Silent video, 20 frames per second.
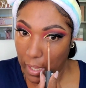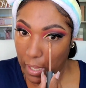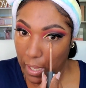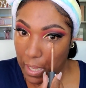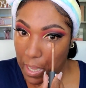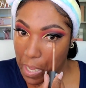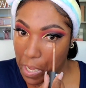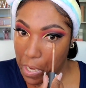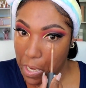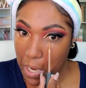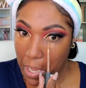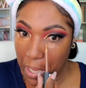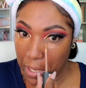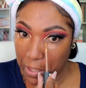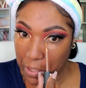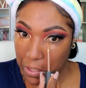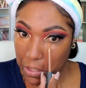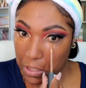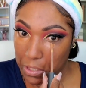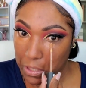and
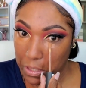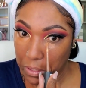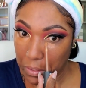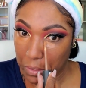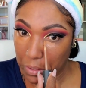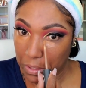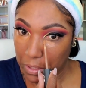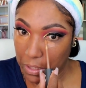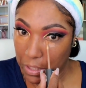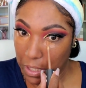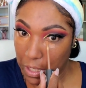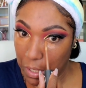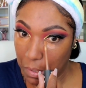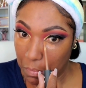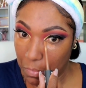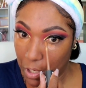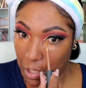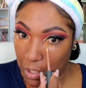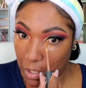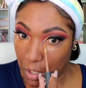I can still
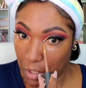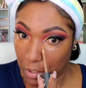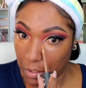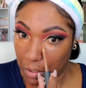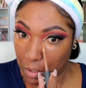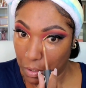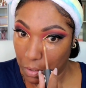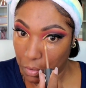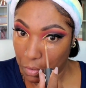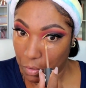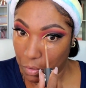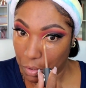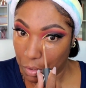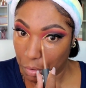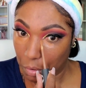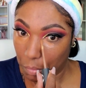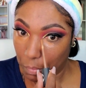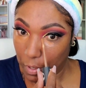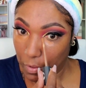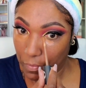see my dark
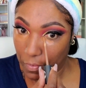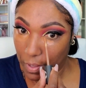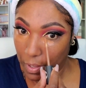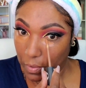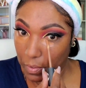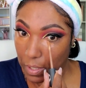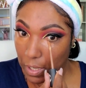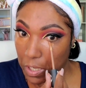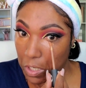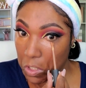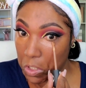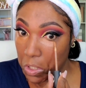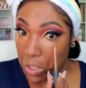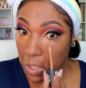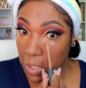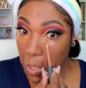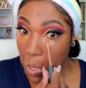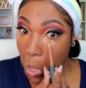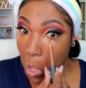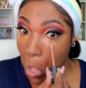circles through my
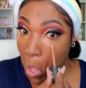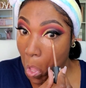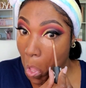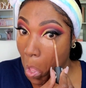foundation.